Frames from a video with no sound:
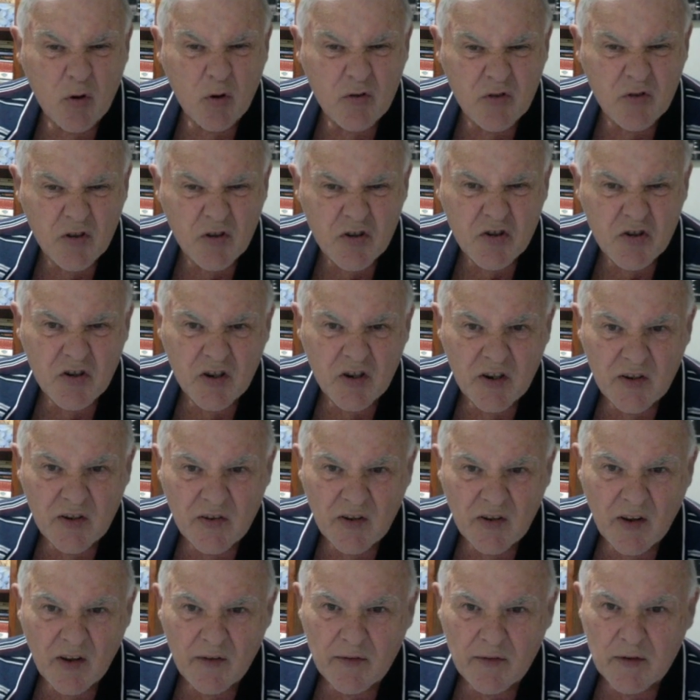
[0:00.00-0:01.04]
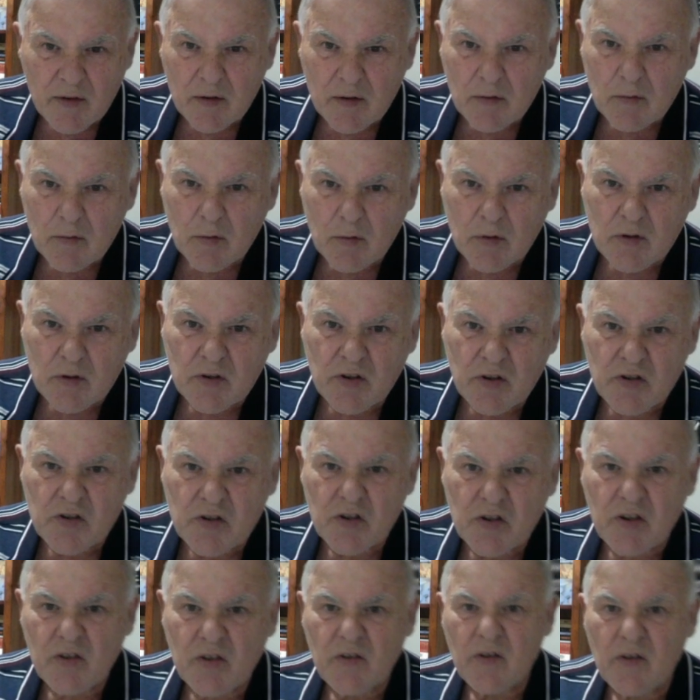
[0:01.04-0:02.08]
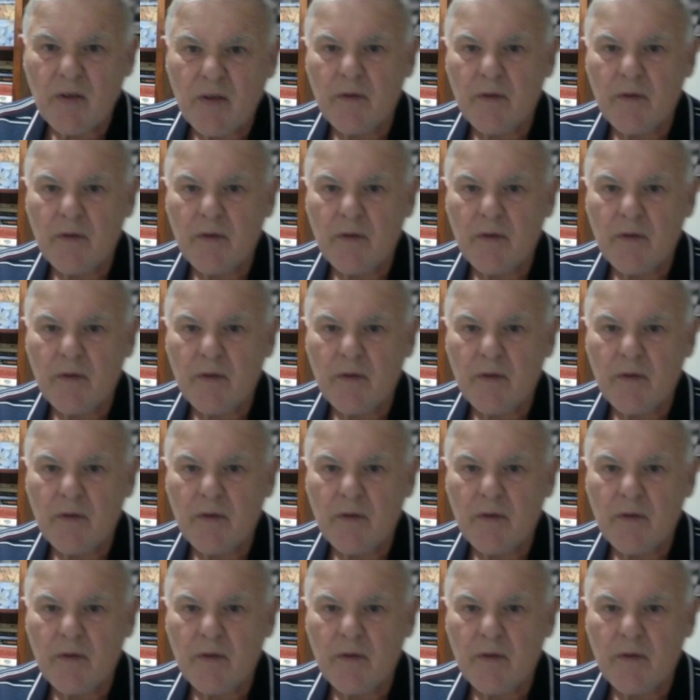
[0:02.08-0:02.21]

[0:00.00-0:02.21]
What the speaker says: to g7. Rook to g7.